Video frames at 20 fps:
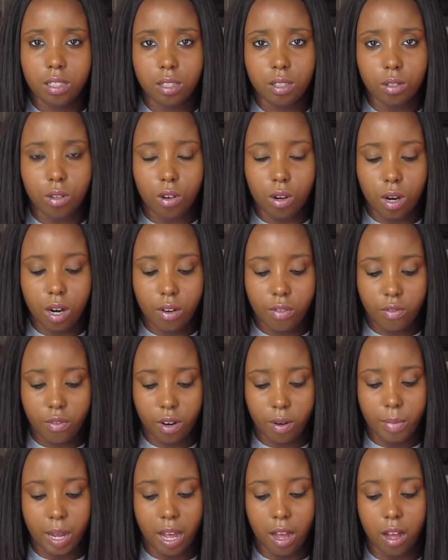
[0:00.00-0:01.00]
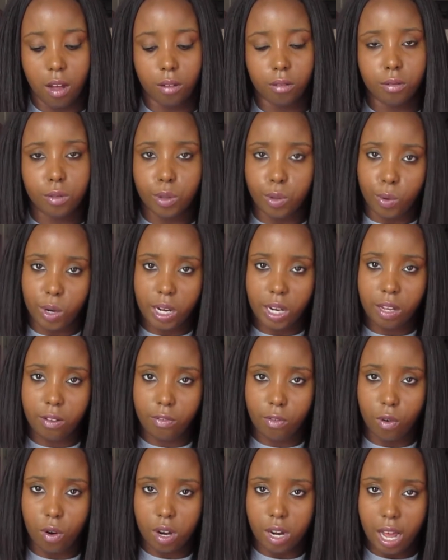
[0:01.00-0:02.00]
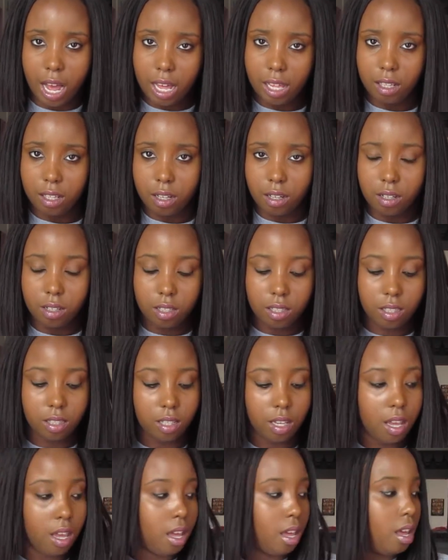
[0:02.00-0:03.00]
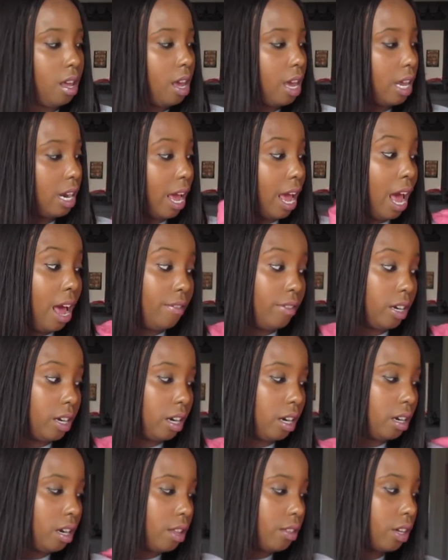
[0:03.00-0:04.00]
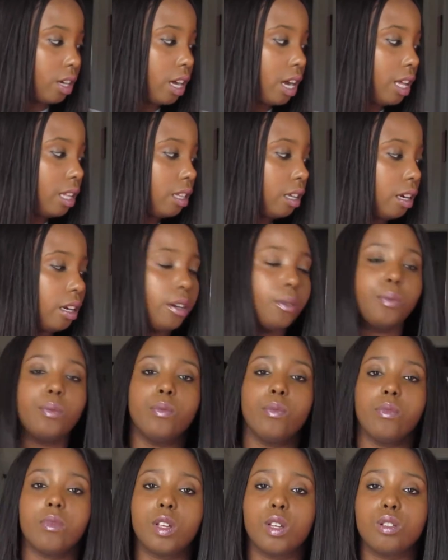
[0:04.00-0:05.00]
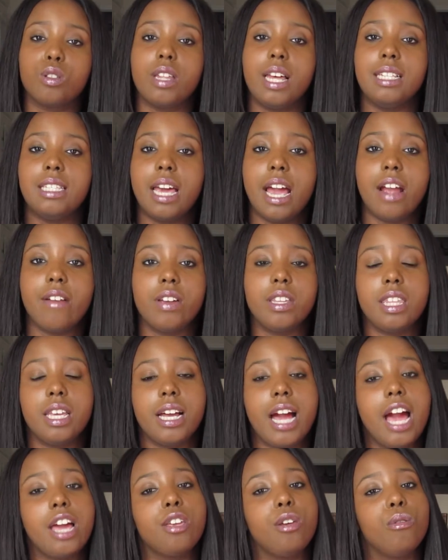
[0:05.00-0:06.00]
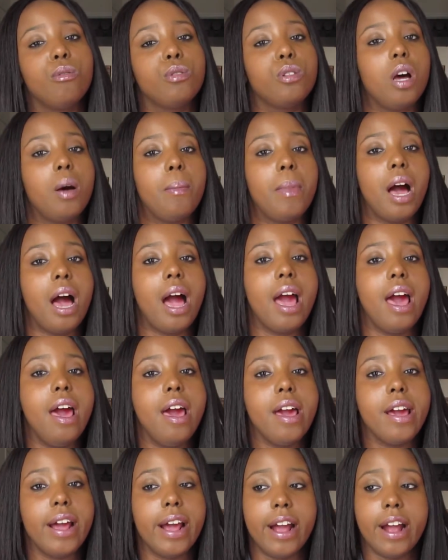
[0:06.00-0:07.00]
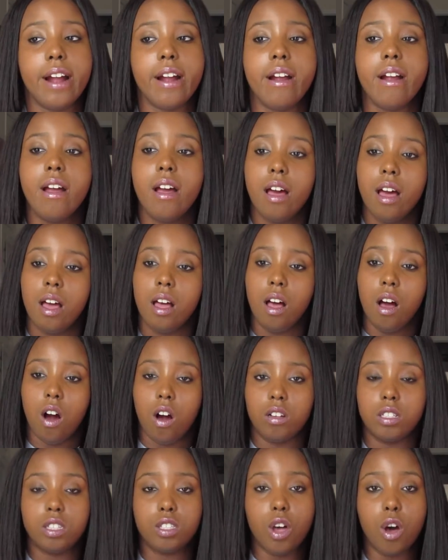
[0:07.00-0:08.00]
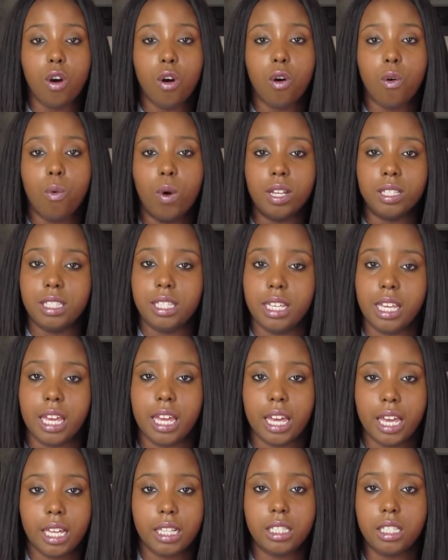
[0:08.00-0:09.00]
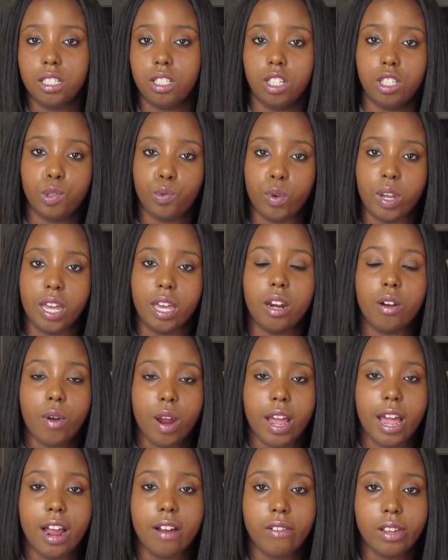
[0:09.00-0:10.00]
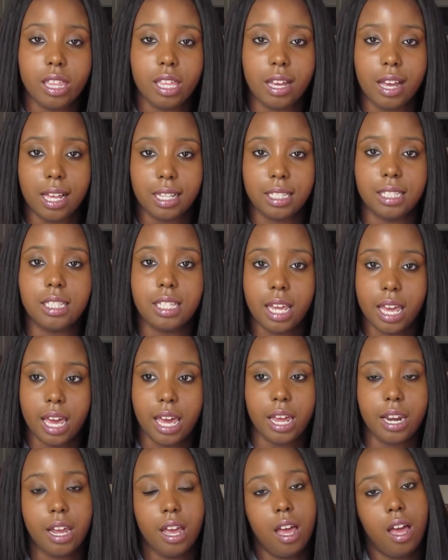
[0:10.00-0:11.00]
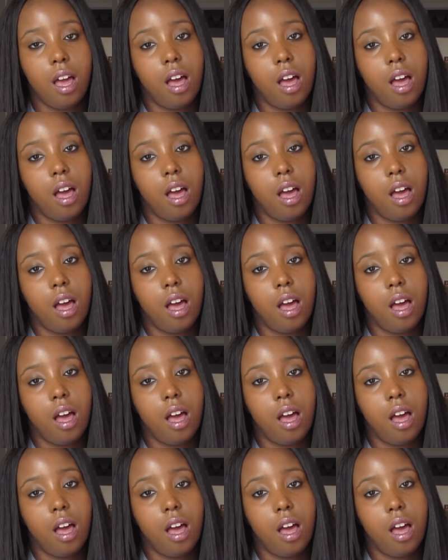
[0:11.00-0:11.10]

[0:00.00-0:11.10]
store for about $3-4, and I have it in another color. So that's everything I use on my hair. So once again, to just reiterate everything I said,